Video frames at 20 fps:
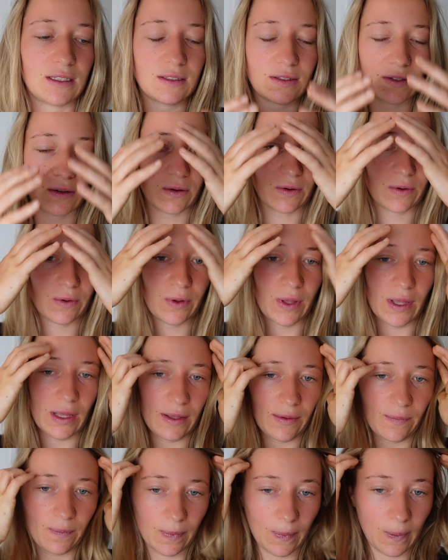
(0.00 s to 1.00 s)
So
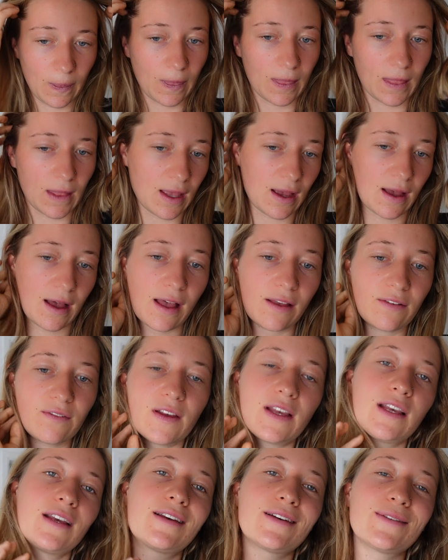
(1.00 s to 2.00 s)
yeah, I
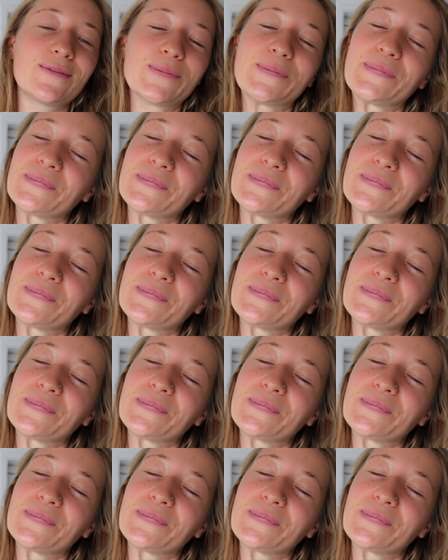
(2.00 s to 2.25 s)
think